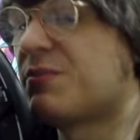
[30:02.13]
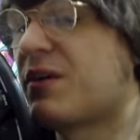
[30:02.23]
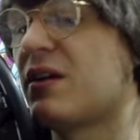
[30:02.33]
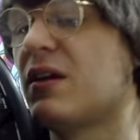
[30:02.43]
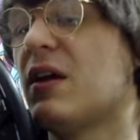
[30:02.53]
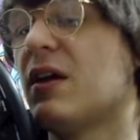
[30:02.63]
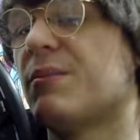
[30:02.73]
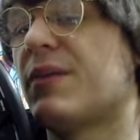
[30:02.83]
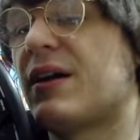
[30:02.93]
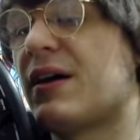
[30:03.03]
But
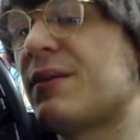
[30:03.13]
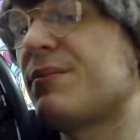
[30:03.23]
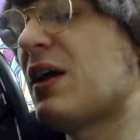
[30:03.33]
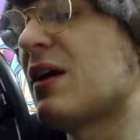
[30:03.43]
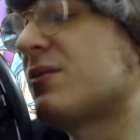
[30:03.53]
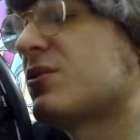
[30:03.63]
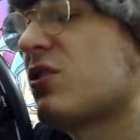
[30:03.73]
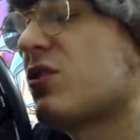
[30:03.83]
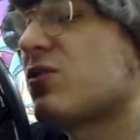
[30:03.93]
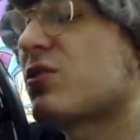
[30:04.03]
yeah,
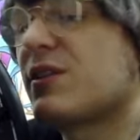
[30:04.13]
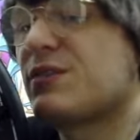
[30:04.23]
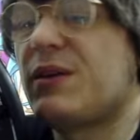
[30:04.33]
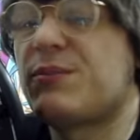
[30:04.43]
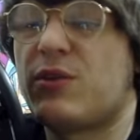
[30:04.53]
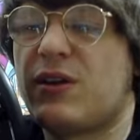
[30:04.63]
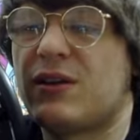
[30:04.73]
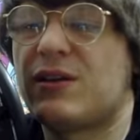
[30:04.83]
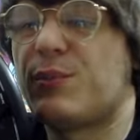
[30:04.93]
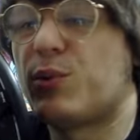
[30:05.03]
so you're going to be
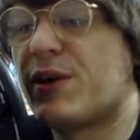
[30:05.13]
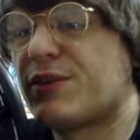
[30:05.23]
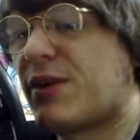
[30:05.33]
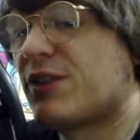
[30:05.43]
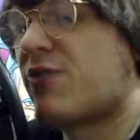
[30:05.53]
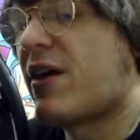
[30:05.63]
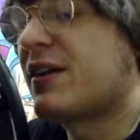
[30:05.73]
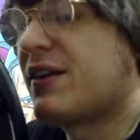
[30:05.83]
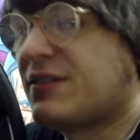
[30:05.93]
putting a Blue Eyes White Dragon